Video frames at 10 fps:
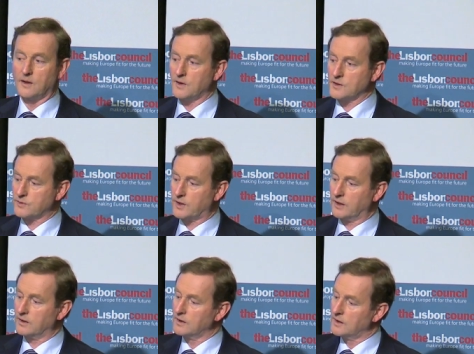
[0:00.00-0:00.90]
And that's
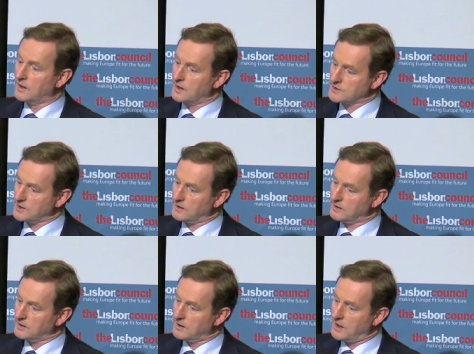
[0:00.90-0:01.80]
why I
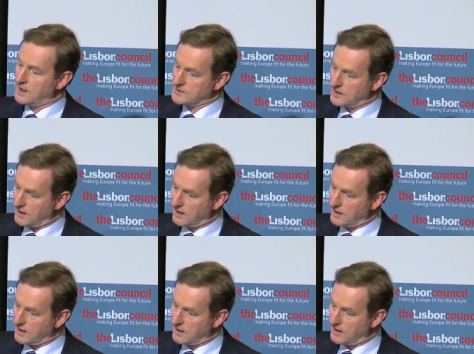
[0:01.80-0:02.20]
say, as